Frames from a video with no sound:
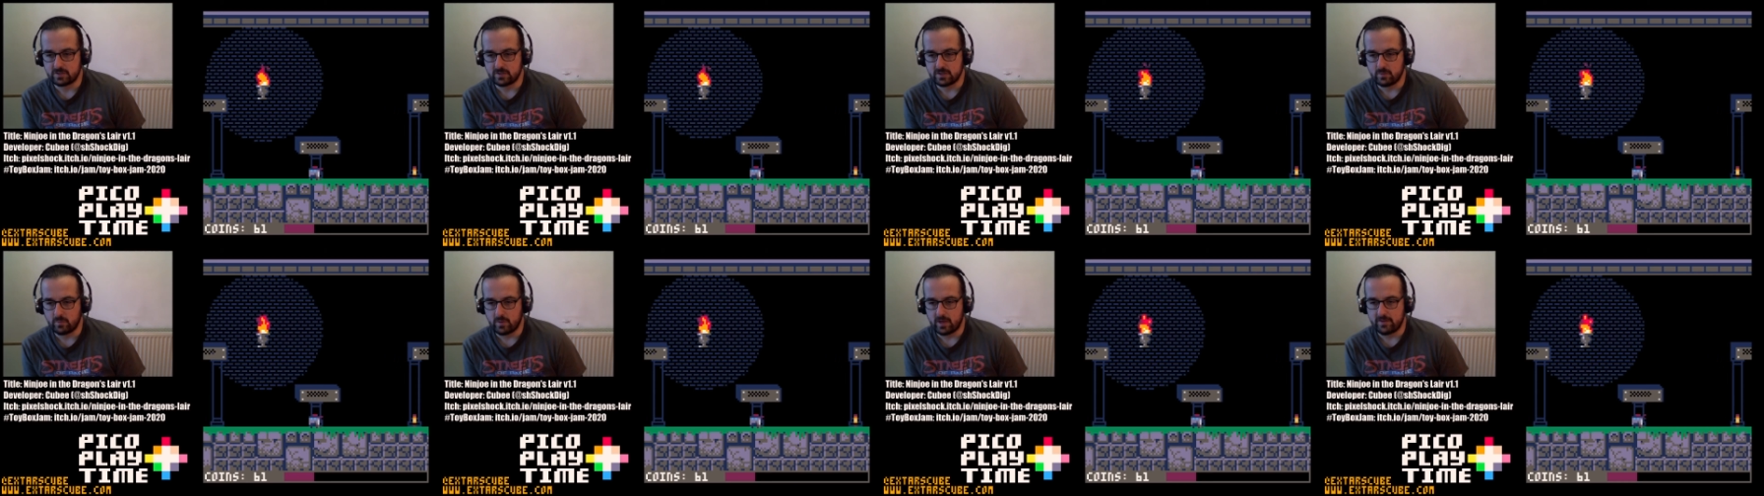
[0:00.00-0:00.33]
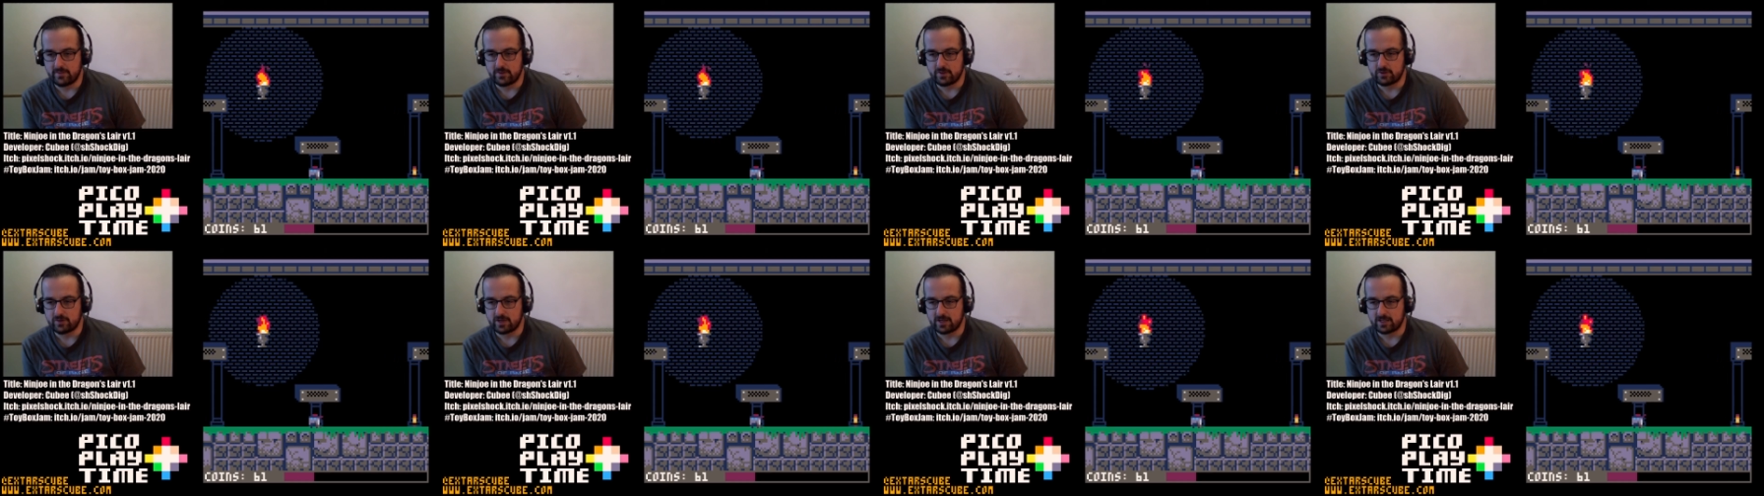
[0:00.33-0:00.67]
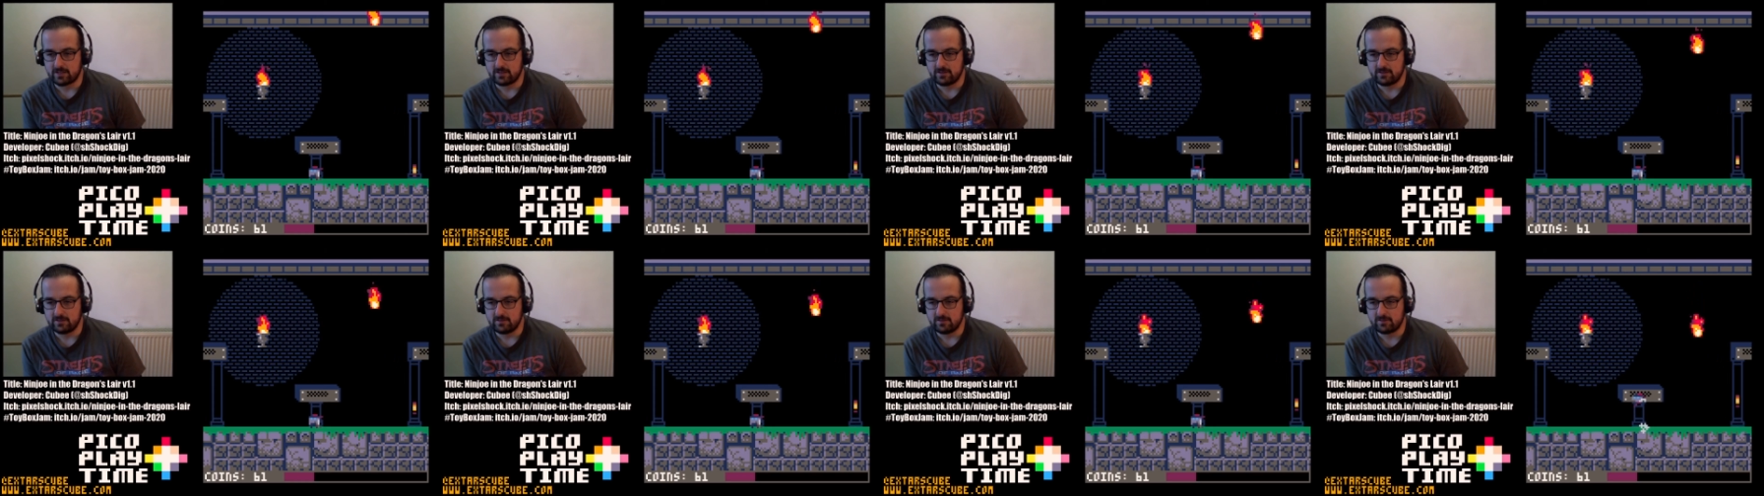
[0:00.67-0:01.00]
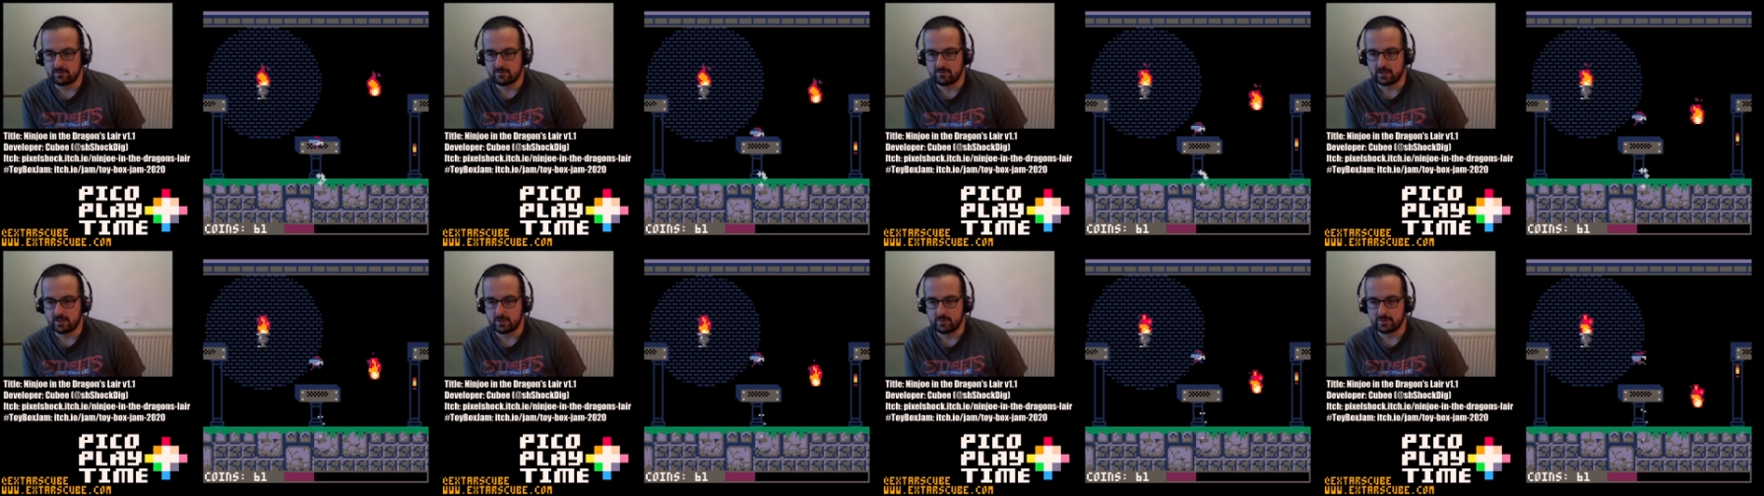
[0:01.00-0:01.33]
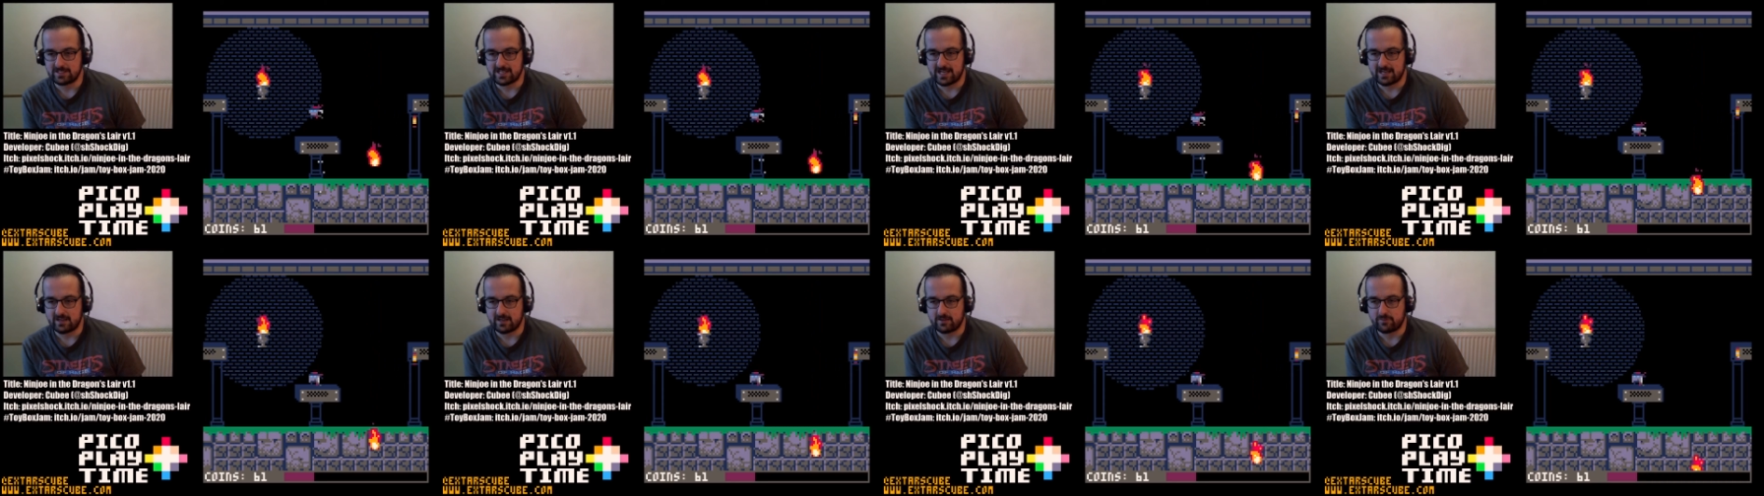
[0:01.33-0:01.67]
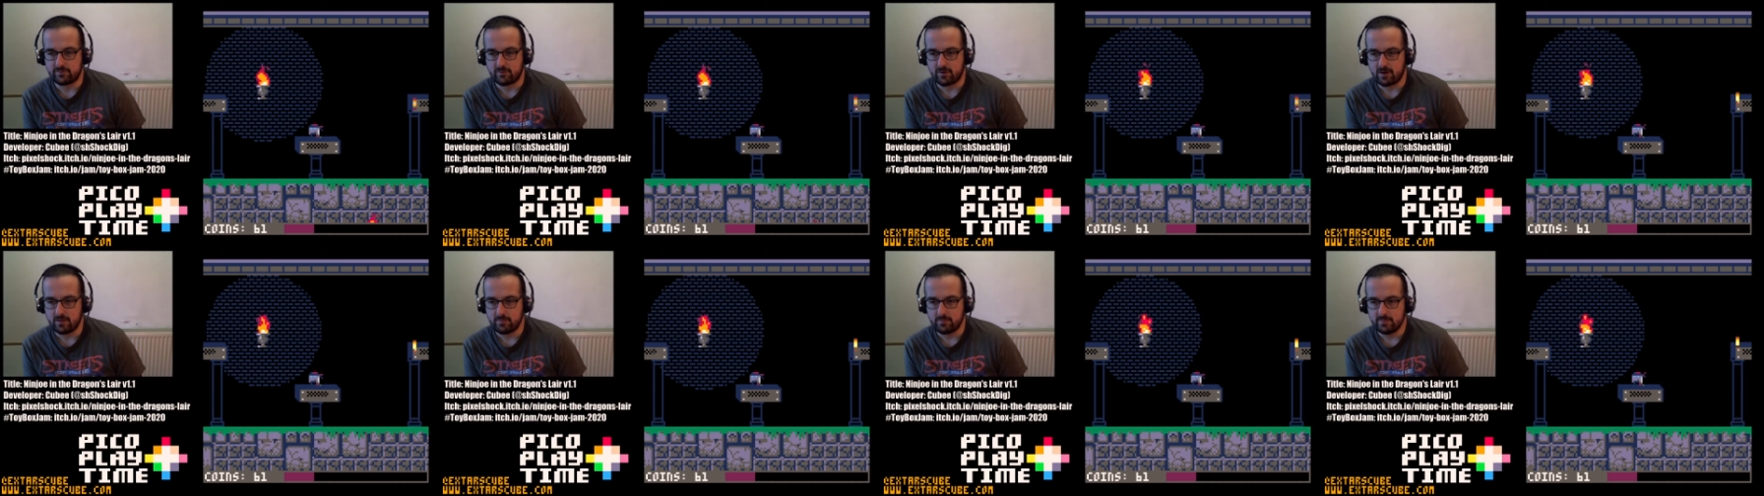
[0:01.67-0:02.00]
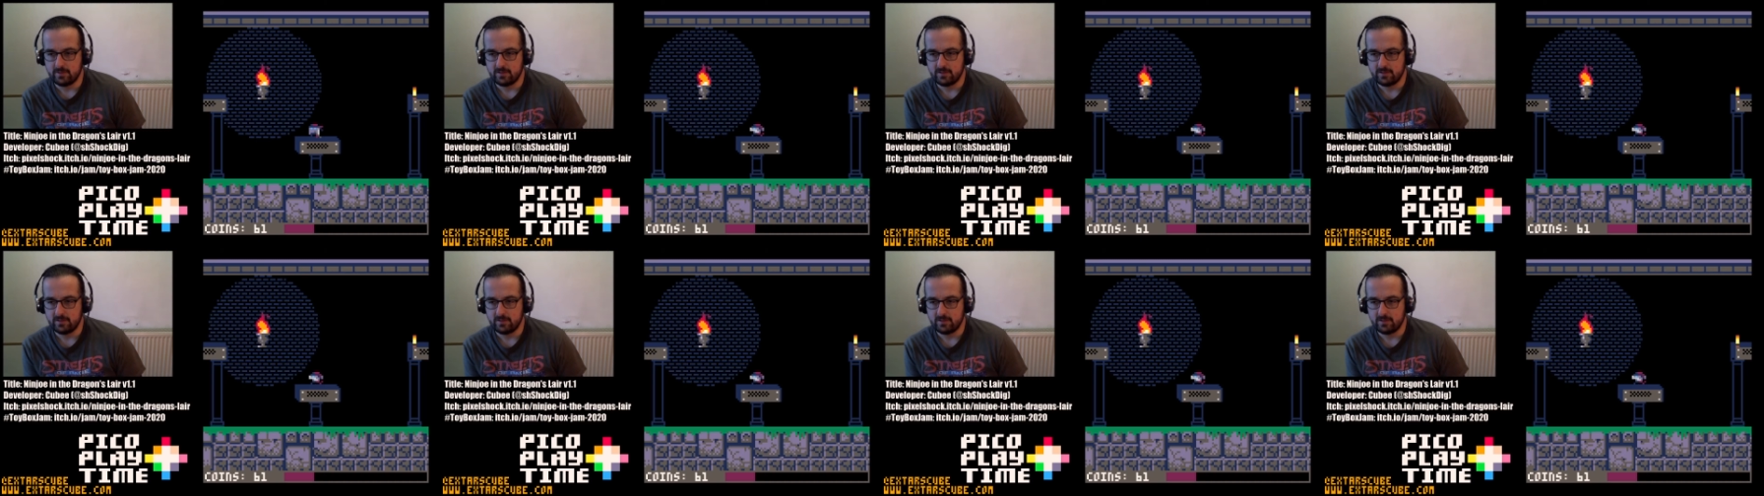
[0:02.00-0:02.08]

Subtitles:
you where the dragon's going to attack from.